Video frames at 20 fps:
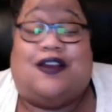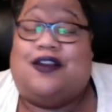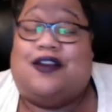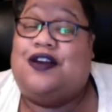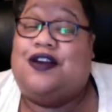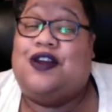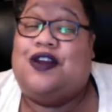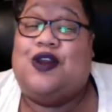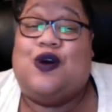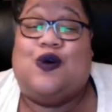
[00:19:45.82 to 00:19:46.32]

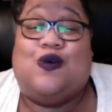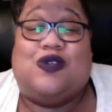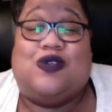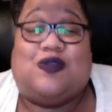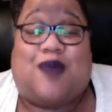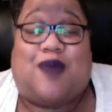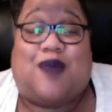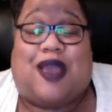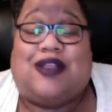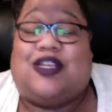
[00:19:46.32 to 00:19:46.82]
Good old
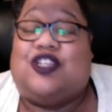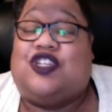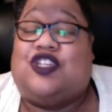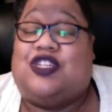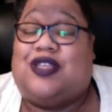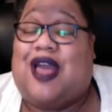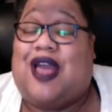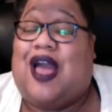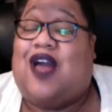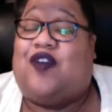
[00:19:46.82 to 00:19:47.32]
space. And she
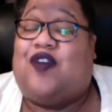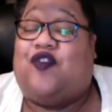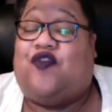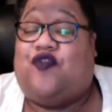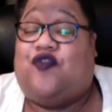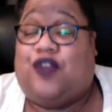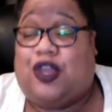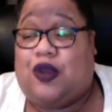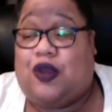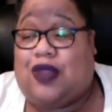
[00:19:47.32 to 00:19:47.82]
said, I
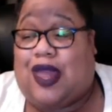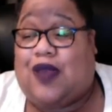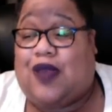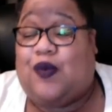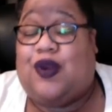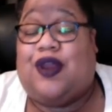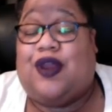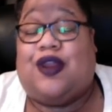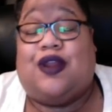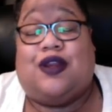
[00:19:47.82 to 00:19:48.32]
feel like
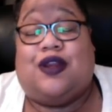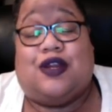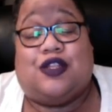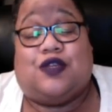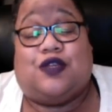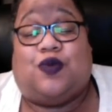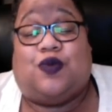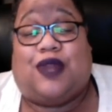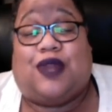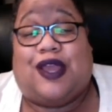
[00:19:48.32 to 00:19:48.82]
we're in a good
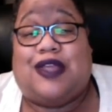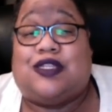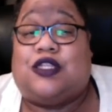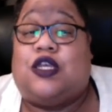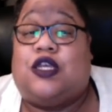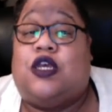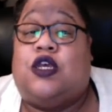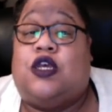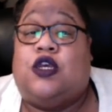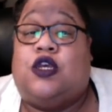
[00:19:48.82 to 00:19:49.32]

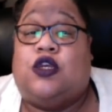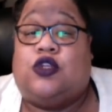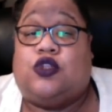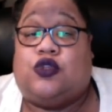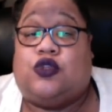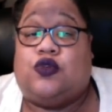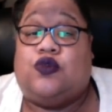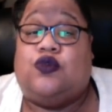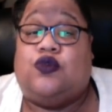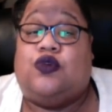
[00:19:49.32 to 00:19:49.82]
place
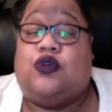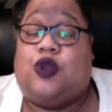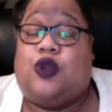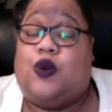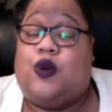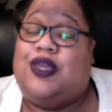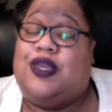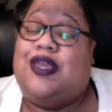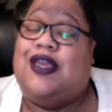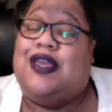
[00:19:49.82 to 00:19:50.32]
to, you
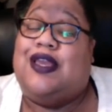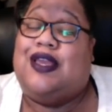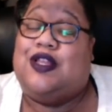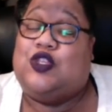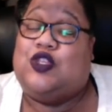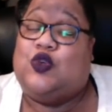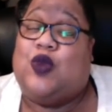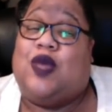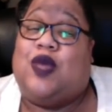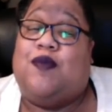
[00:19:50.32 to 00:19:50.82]
know, get
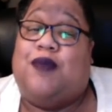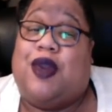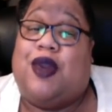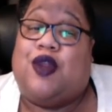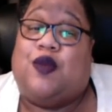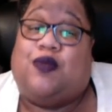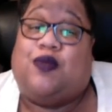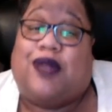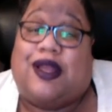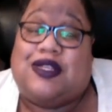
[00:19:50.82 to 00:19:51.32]
into a
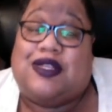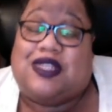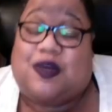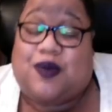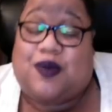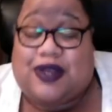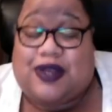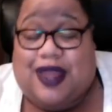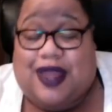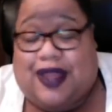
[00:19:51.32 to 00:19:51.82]
better place or
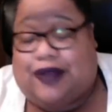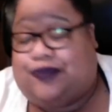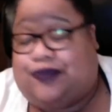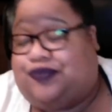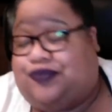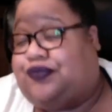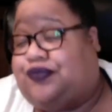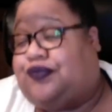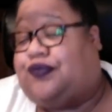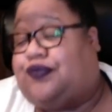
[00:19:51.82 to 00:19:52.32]
whatnot.
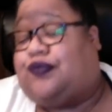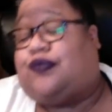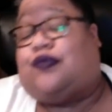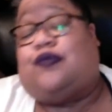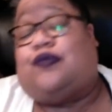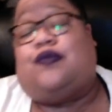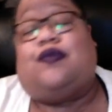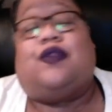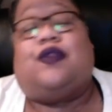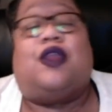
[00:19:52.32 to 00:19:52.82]

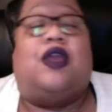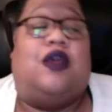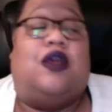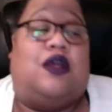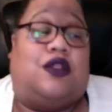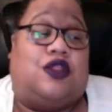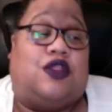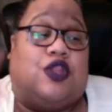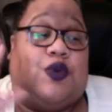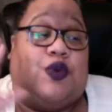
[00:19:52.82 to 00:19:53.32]

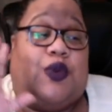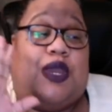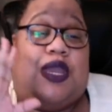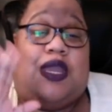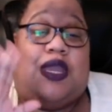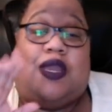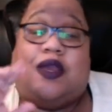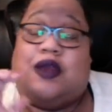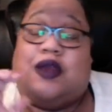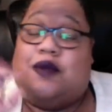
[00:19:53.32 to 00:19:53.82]

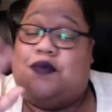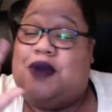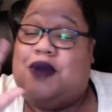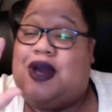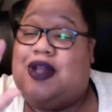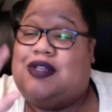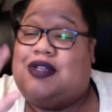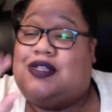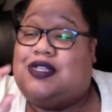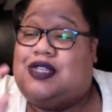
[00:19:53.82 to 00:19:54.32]
Three
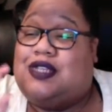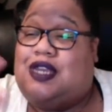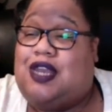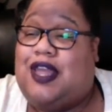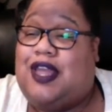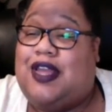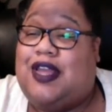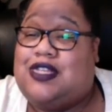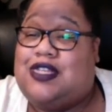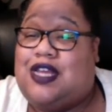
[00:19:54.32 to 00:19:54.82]
months
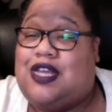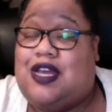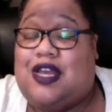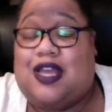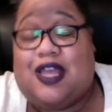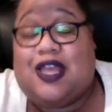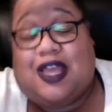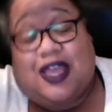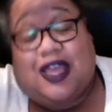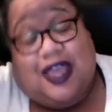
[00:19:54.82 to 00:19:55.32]
later.
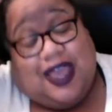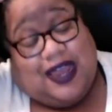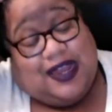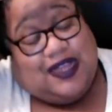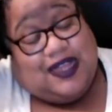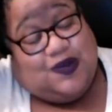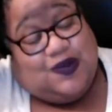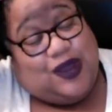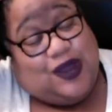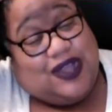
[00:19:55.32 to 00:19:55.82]
At
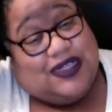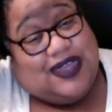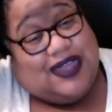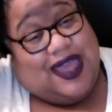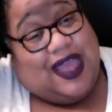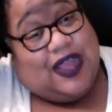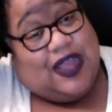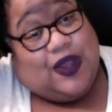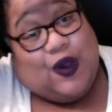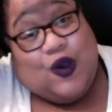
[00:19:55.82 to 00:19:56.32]
this point
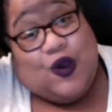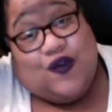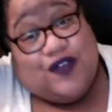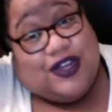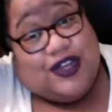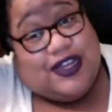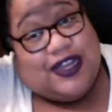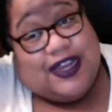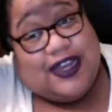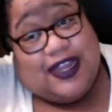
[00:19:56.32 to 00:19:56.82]
in time,
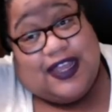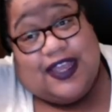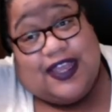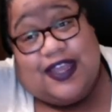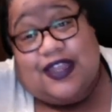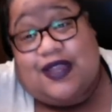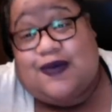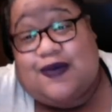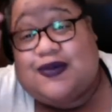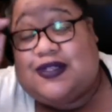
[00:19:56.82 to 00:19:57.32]
COVID didn't
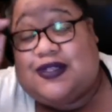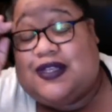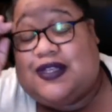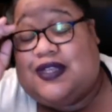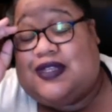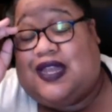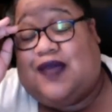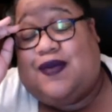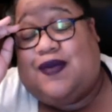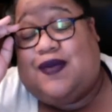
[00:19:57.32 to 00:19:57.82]
hit. You know what I'm saying?
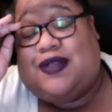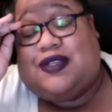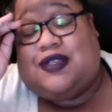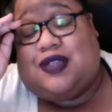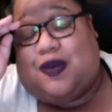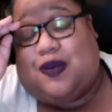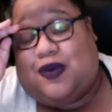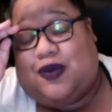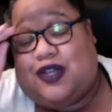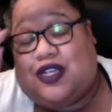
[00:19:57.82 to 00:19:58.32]
So they've been
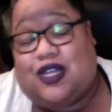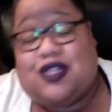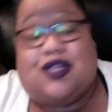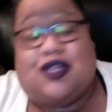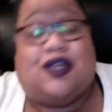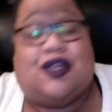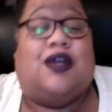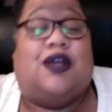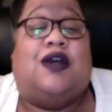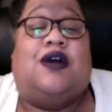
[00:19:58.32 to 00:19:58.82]
stuck with each
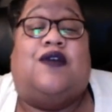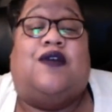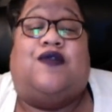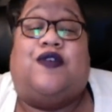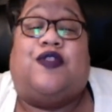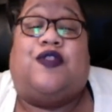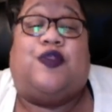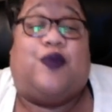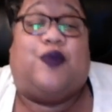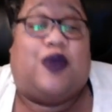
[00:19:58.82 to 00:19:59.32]
other
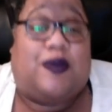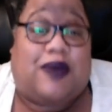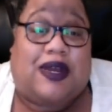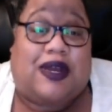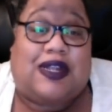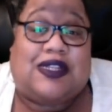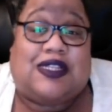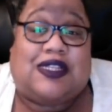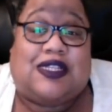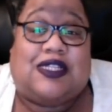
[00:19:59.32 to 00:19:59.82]
for three
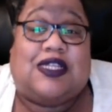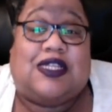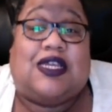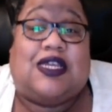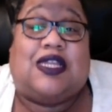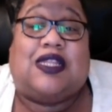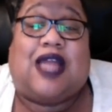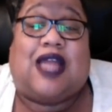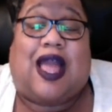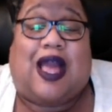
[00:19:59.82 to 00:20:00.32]
months
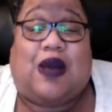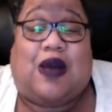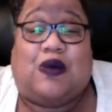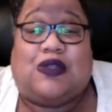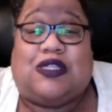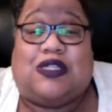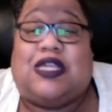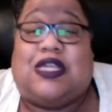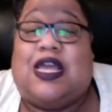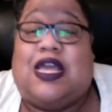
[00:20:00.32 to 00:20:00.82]
in the
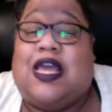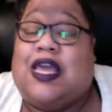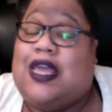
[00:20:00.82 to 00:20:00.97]
house.